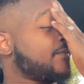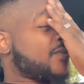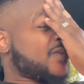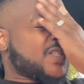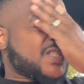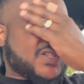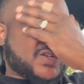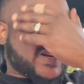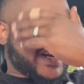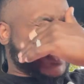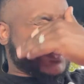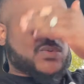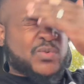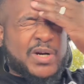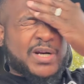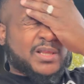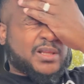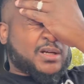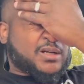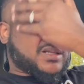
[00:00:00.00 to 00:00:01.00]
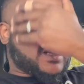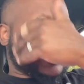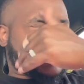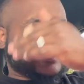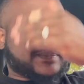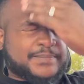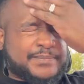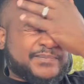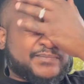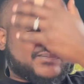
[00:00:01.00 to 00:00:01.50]
So that's what it looked like.
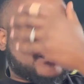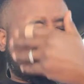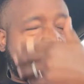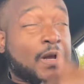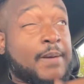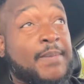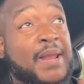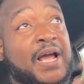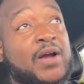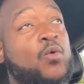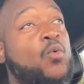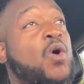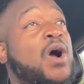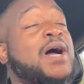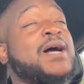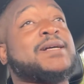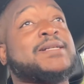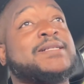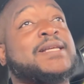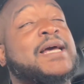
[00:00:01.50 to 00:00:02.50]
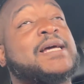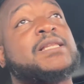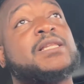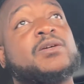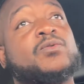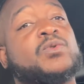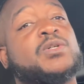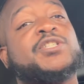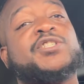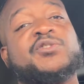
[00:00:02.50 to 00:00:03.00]
I'm like, why exactly
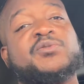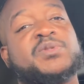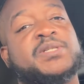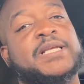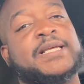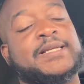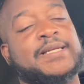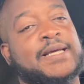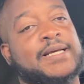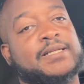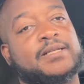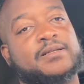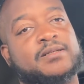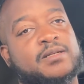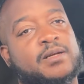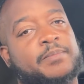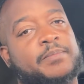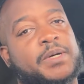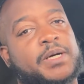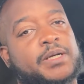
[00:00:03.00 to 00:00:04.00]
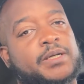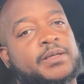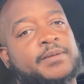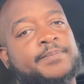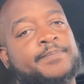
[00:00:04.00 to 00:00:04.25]
would you send that to somebody?